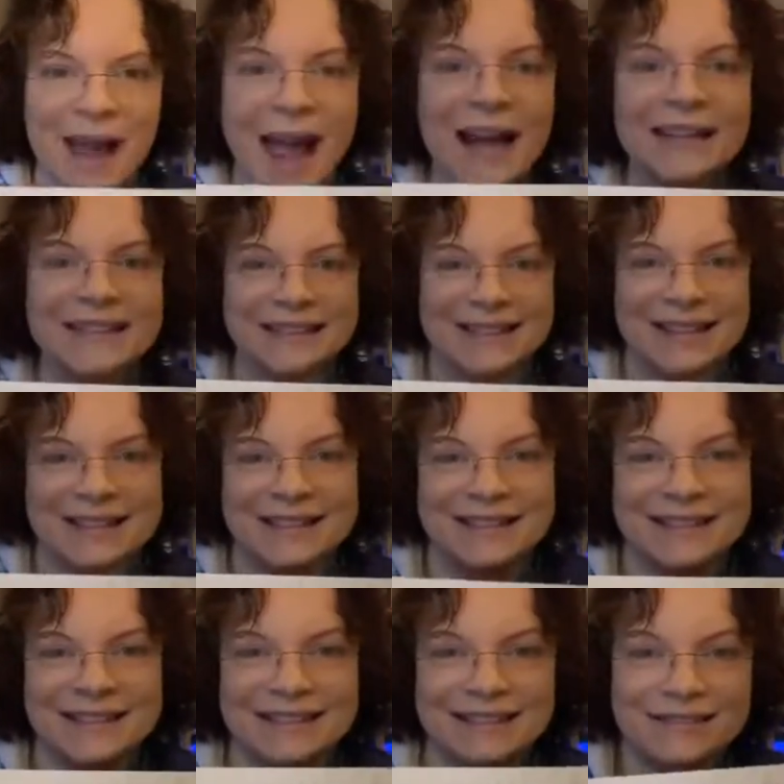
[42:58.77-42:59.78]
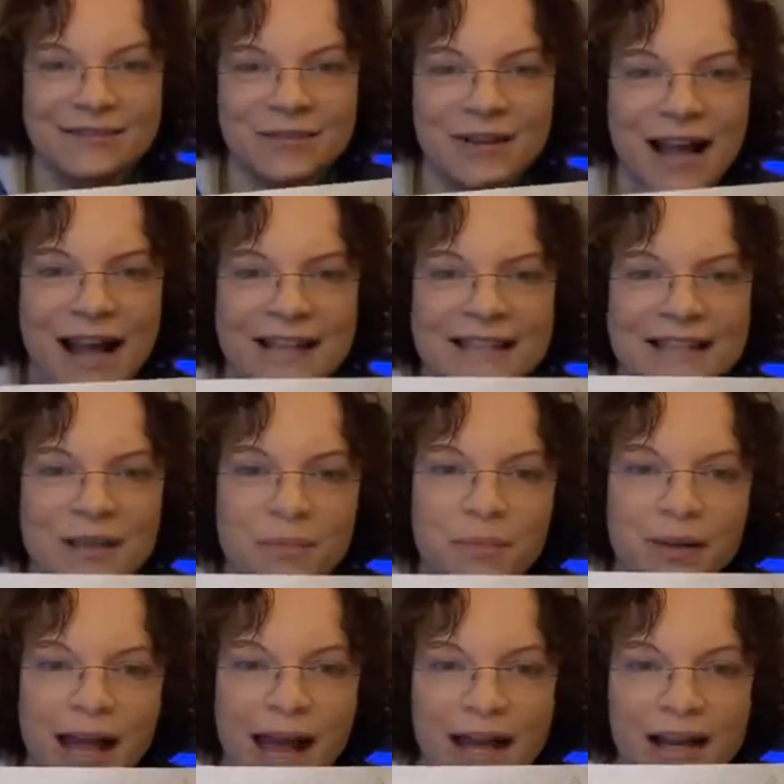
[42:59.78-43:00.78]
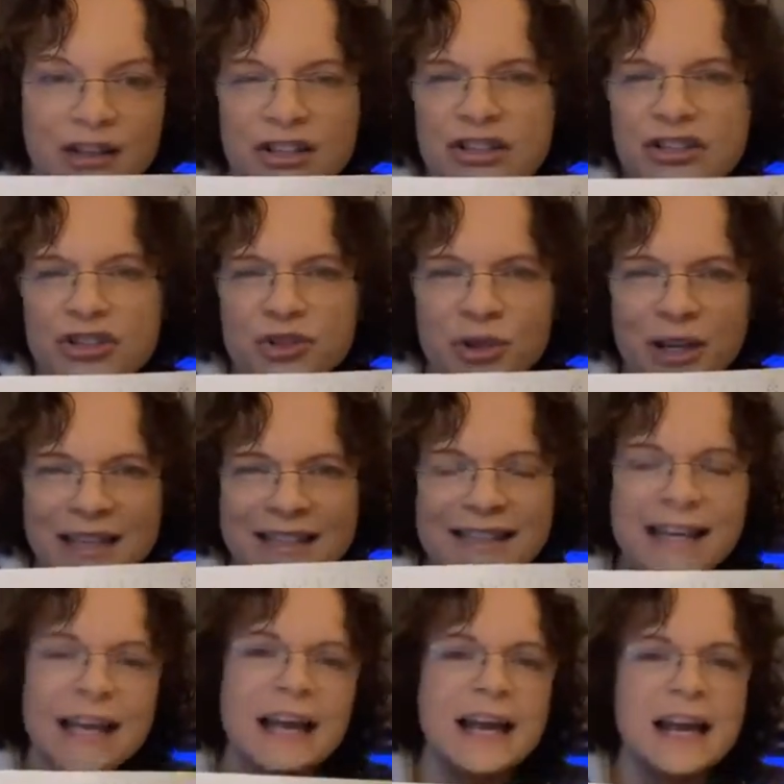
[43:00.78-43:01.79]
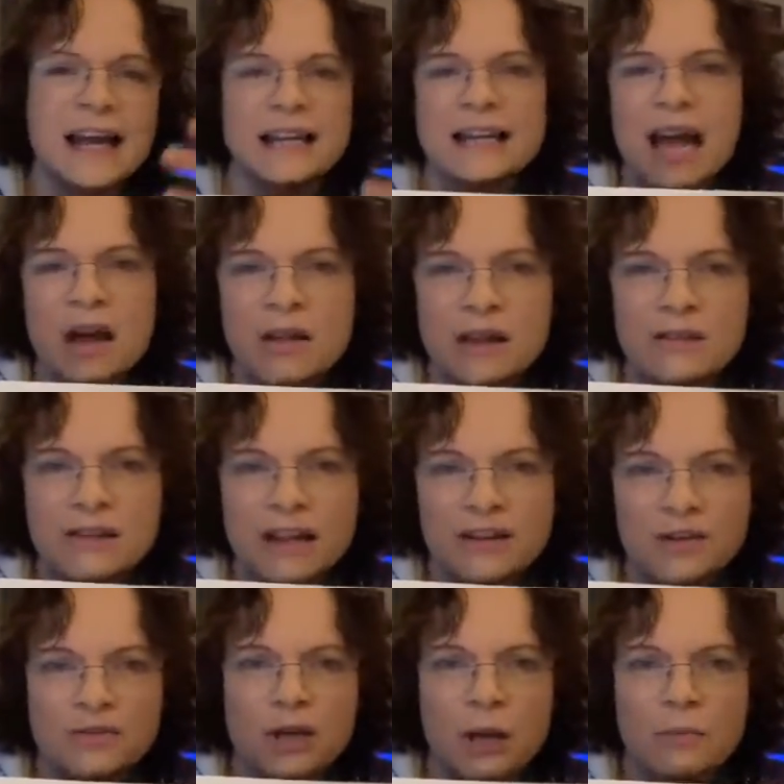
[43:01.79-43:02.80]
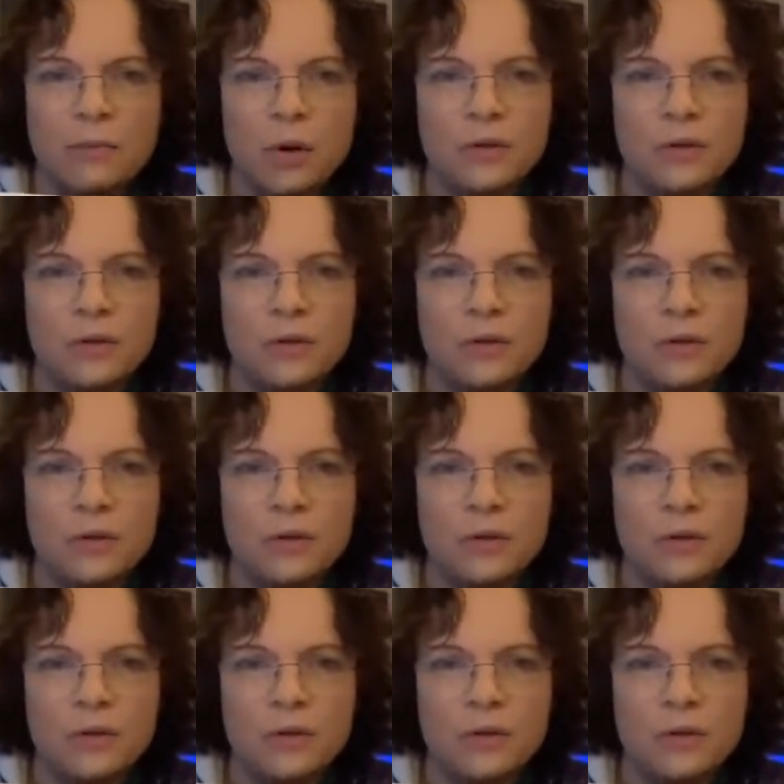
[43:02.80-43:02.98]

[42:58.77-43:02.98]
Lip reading: Now that you've done most of the work, the black will be pretty easy. And then the